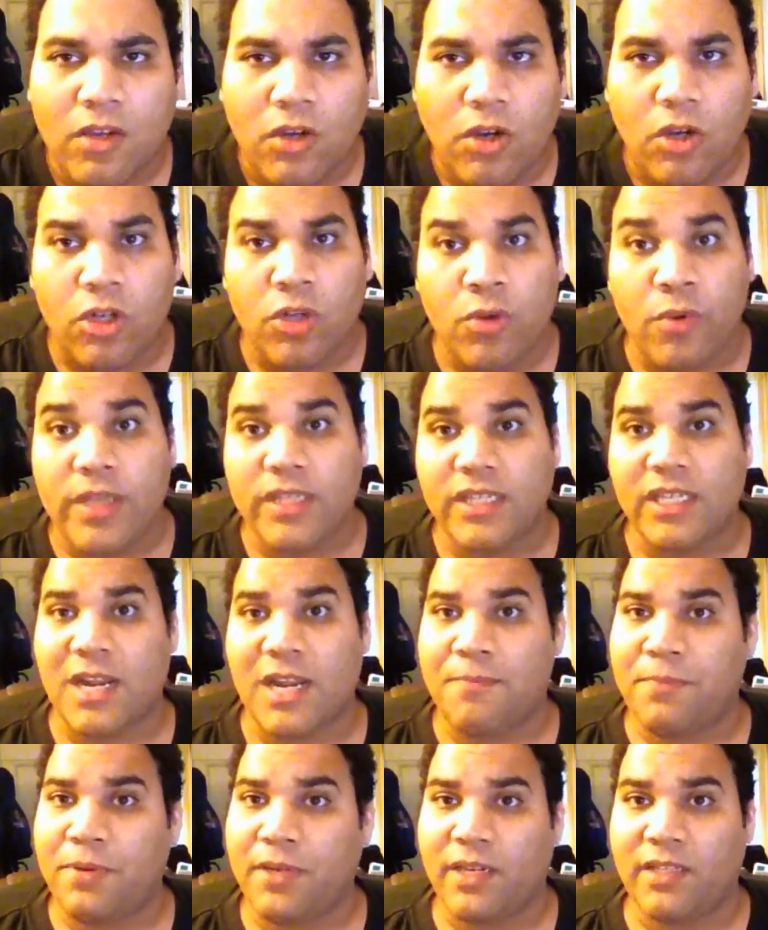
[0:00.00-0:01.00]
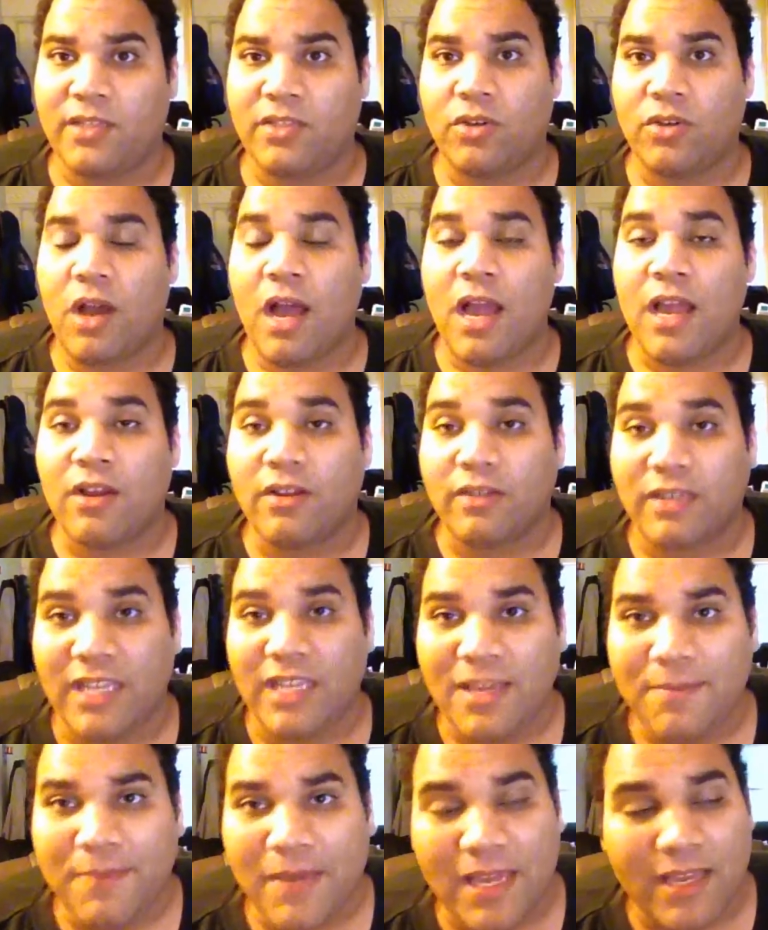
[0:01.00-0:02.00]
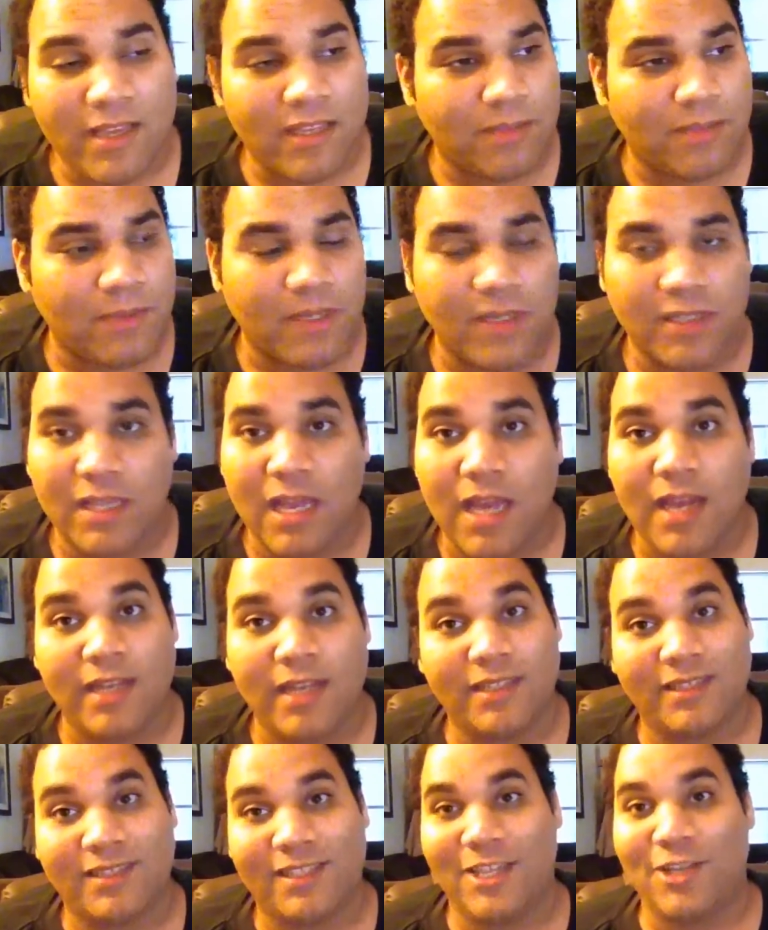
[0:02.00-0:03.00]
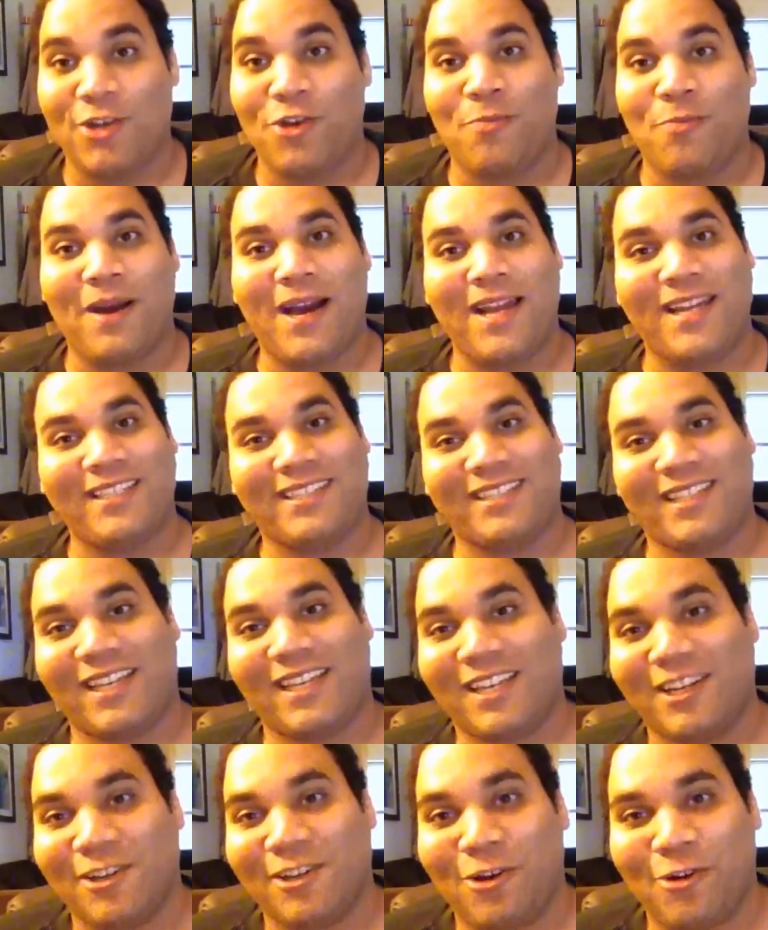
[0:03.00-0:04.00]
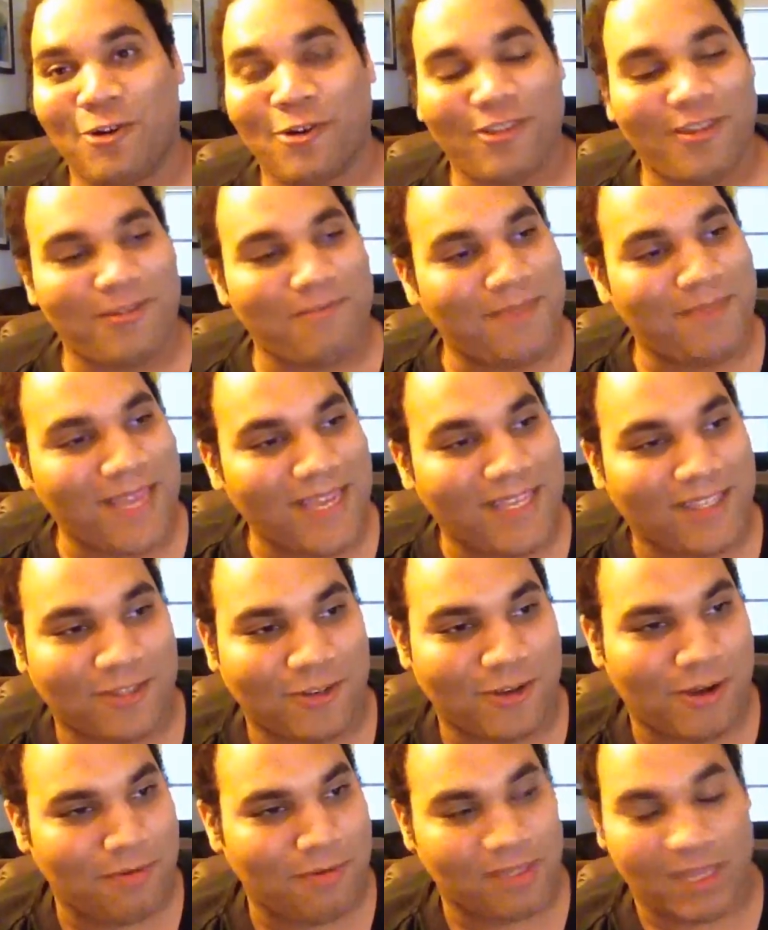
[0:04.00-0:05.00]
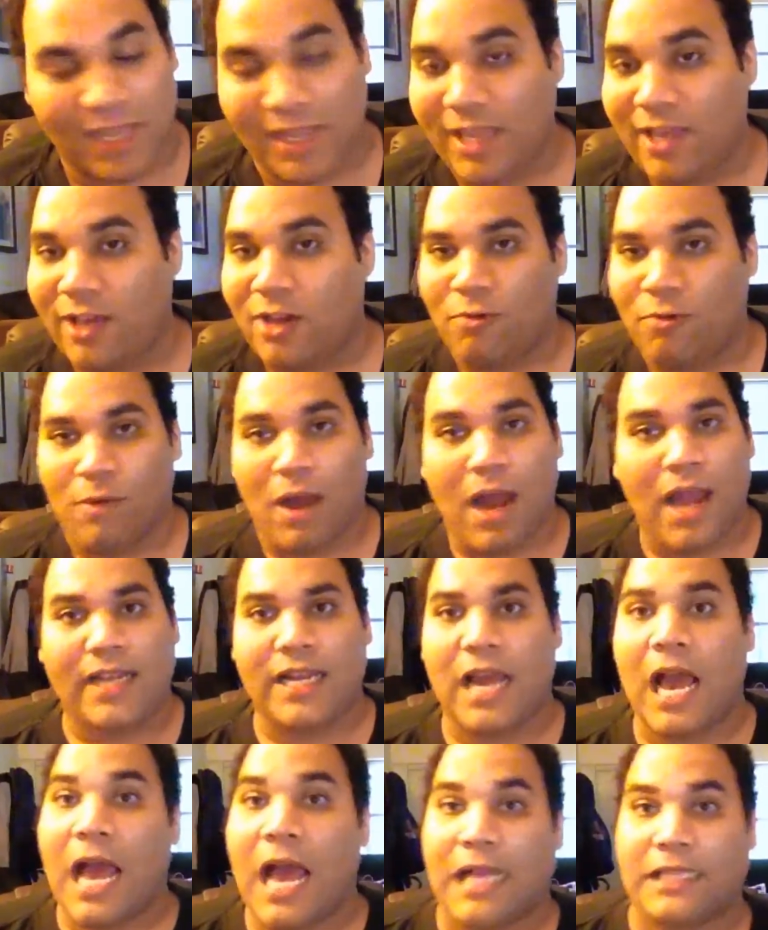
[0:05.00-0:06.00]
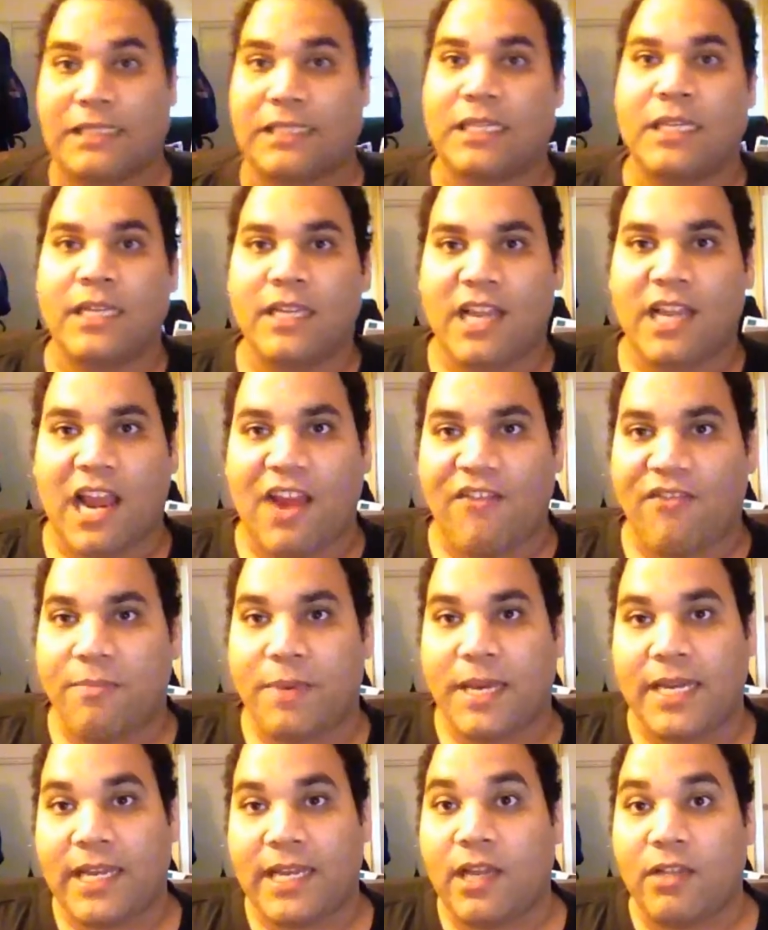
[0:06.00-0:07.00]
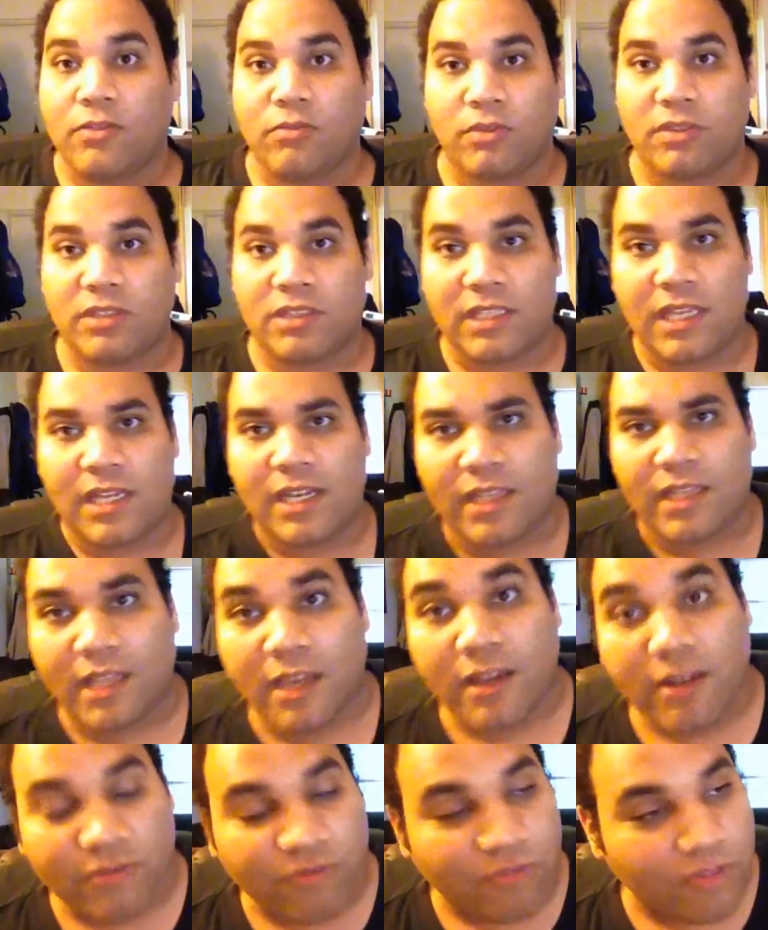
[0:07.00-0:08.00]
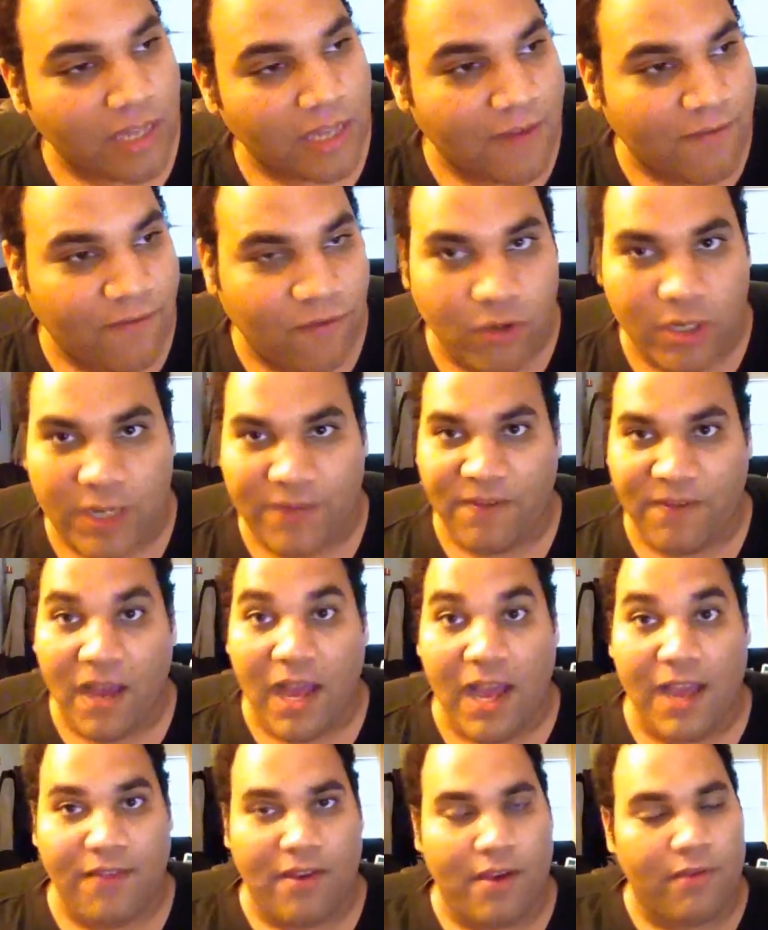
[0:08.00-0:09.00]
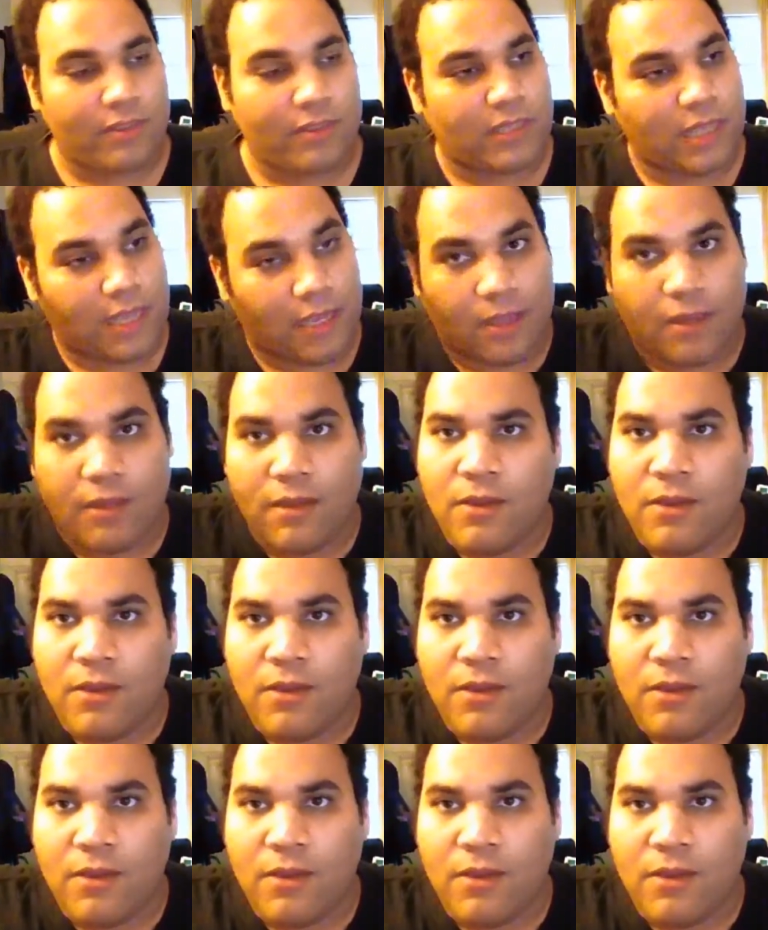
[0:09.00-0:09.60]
Only reason I put it so high on eBay is because I didn't see nobody selling lower than me. So I was like, hell, why not? Everybody else was selling theirs for like 45. I was like,